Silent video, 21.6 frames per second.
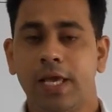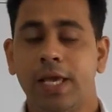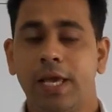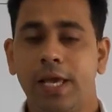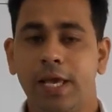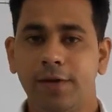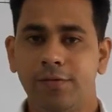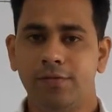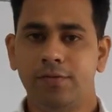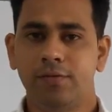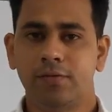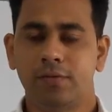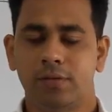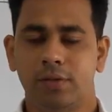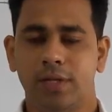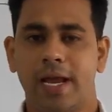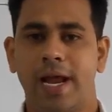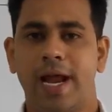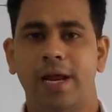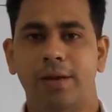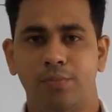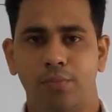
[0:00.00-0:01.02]
If
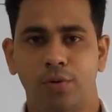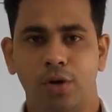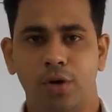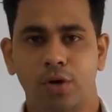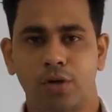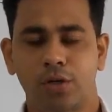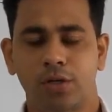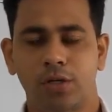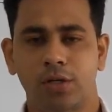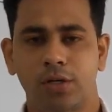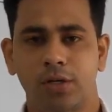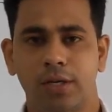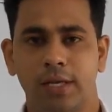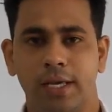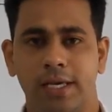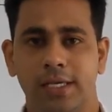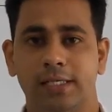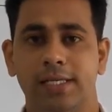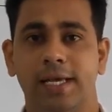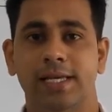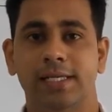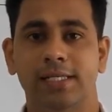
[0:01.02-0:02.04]
the end product
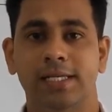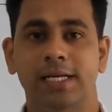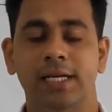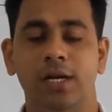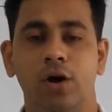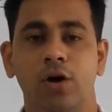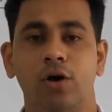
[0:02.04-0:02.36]
is acid,